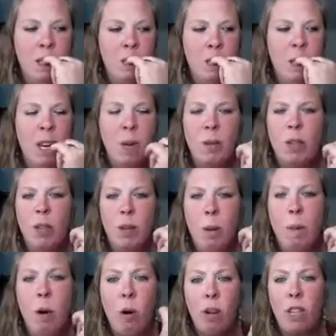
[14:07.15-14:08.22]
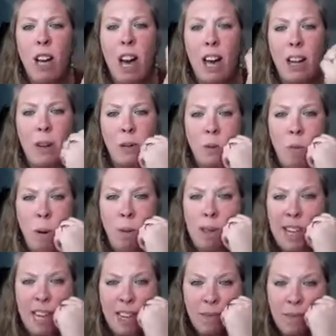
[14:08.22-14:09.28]
When it was just a poor shark who was
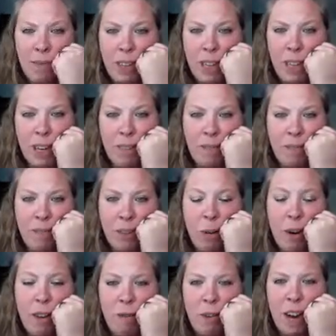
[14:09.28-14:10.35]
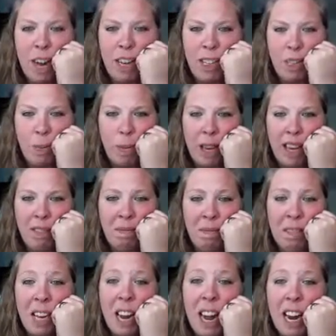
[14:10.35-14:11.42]
probably, quite frightened to be
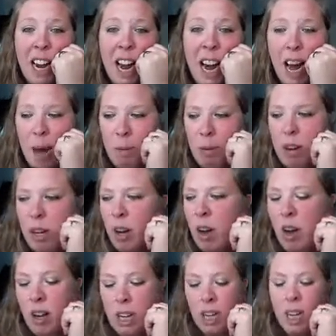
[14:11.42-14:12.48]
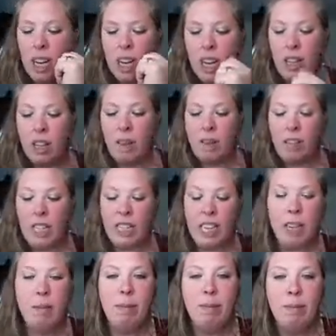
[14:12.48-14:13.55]
in a harbour and not in lovely,
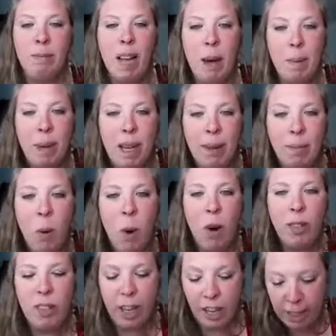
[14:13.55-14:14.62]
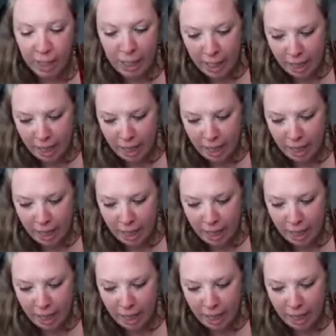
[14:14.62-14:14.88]
deep, happy water.